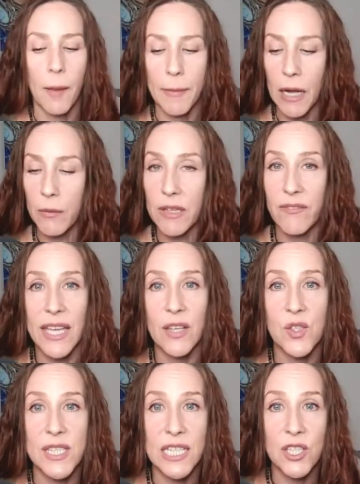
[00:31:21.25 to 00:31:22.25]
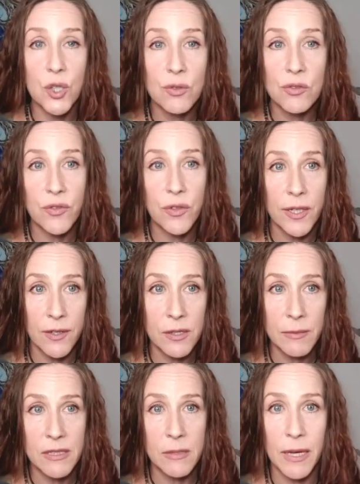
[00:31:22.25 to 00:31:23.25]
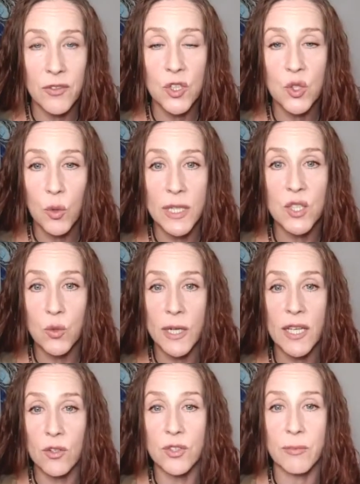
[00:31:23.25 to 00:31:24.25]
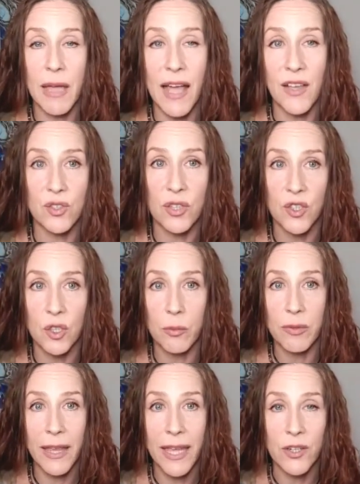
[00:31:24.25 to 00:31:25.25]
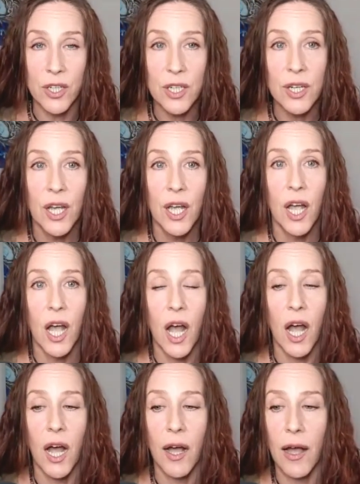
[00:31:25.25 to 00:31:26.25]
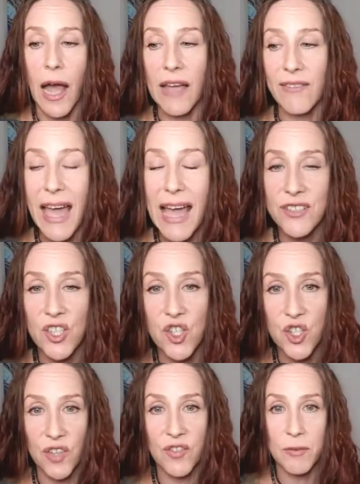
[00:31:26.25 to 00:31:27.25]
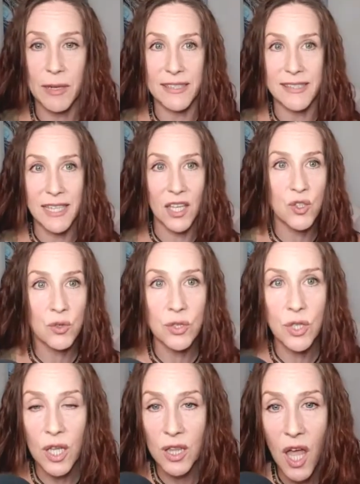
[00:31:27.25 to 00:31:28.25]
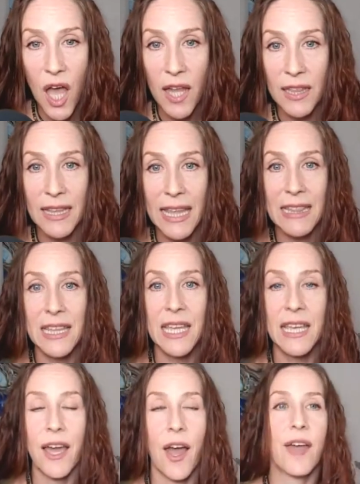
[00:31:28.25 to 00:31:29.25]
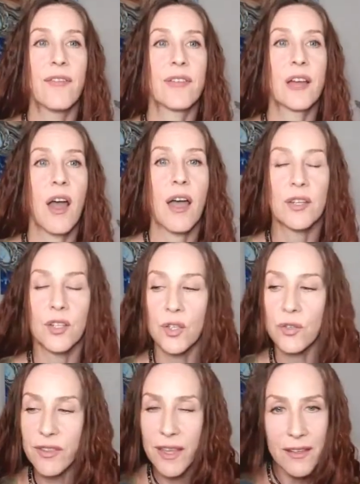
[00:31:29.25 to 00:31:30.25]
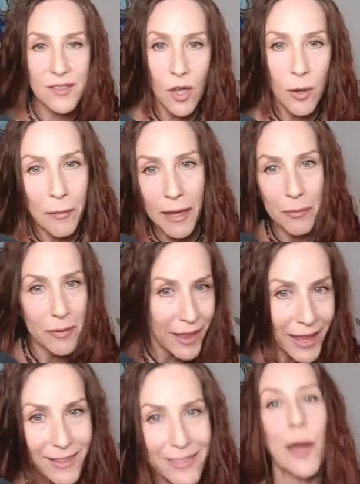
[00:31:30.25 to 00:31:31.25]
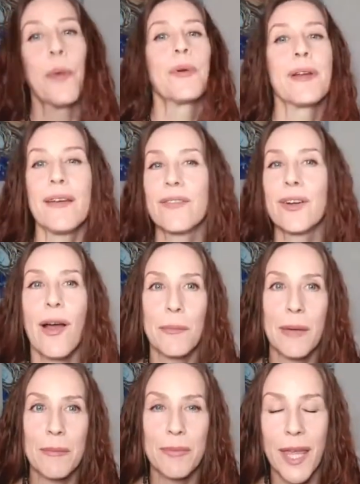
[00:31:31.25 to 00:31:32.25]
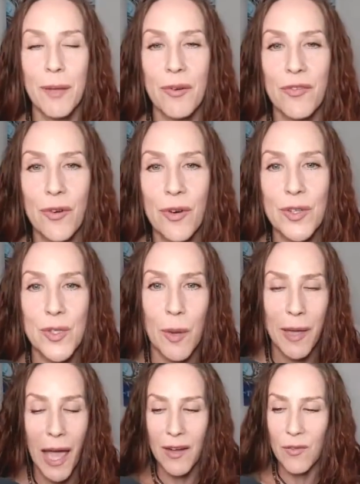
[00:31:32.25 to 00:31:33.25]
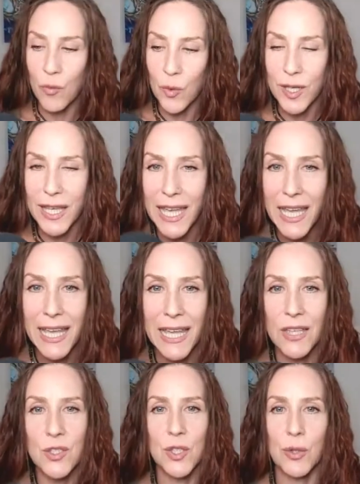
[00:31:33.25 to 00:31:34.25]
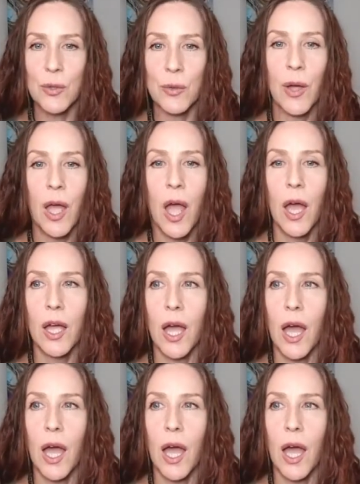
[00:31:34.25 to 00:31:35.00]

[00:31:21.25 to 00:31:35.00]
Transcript: And I will invite you, stay tuned for announcements about the 2020 Ultimate Astrological Planner. I've had to shift my schedule a lot lately. I've got new things on my plate that were never on my plate before, and so I'm kind of working into